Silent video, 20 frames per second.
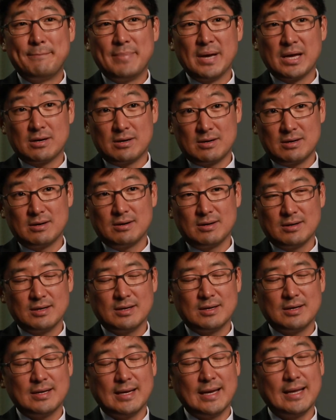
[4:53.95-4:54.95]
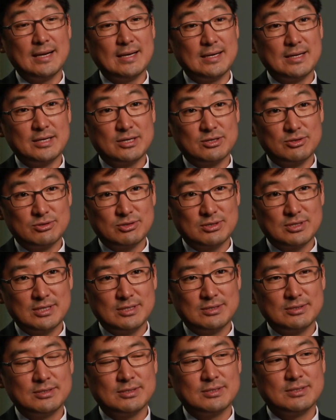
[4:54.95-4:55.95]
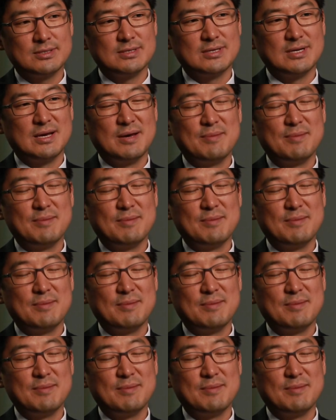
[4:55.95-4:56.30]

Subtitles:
better analytical skills,